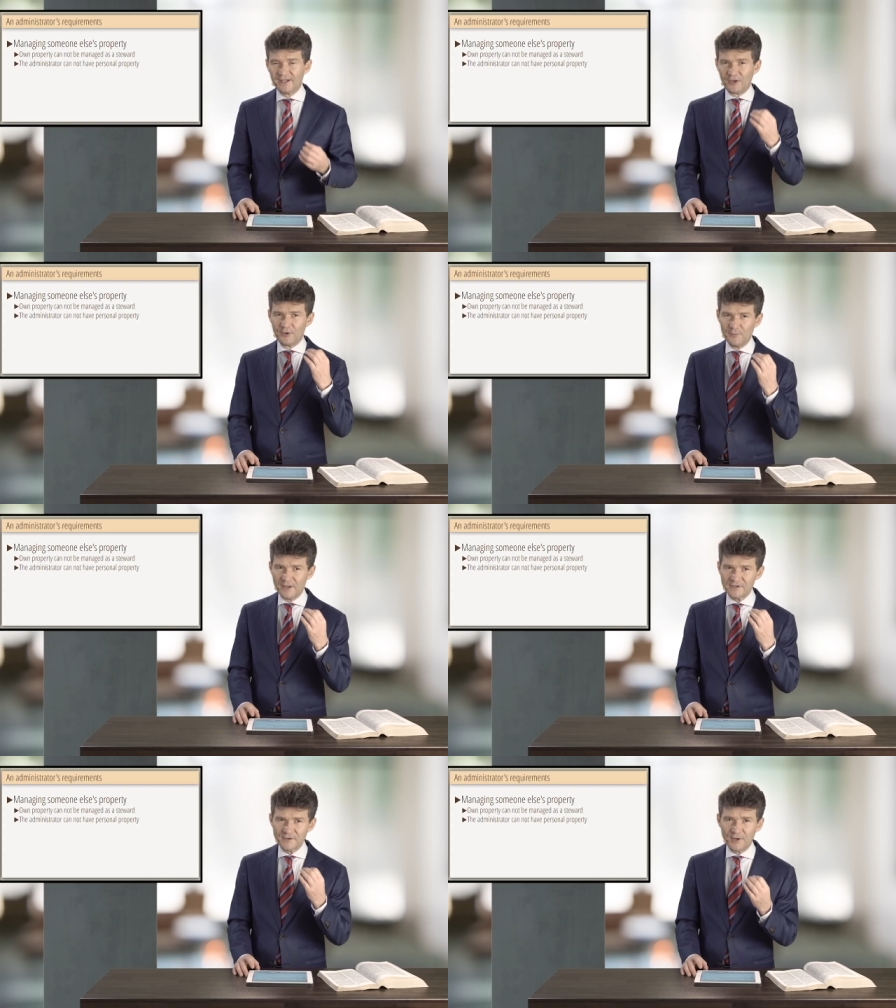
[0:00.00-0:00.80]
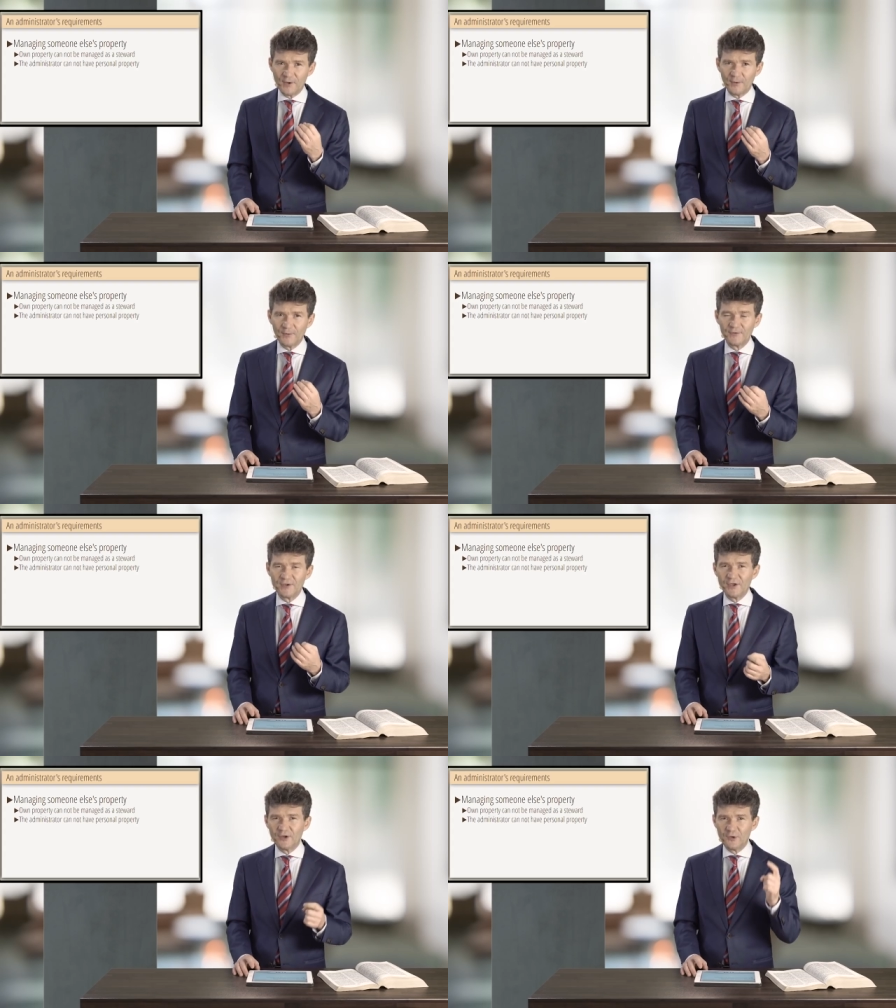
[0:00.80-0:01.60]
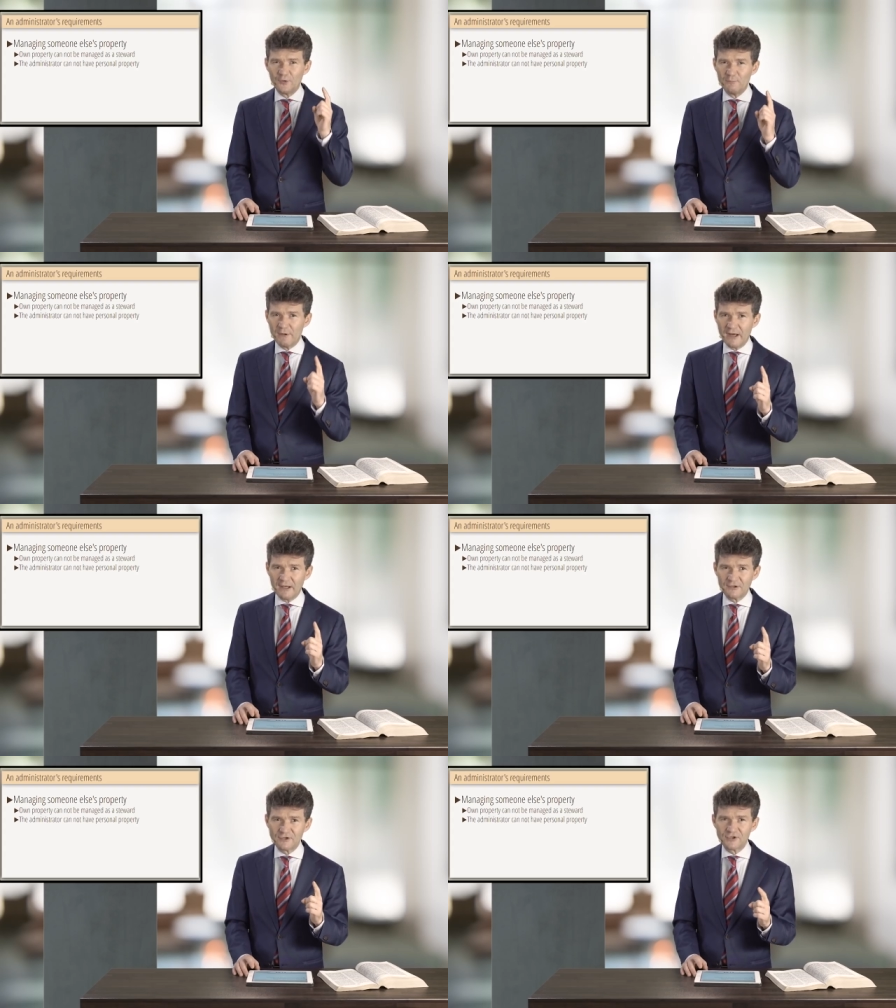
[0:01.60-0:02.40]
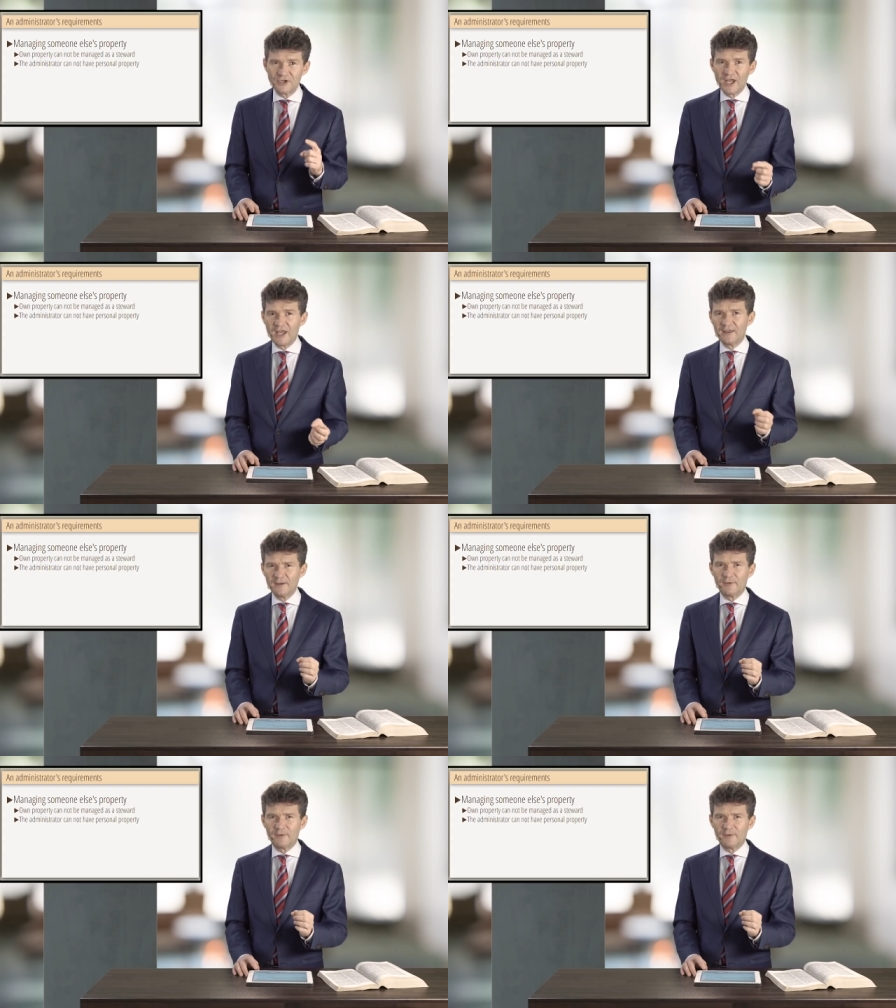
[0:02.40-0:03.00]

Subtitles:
You must know you manage the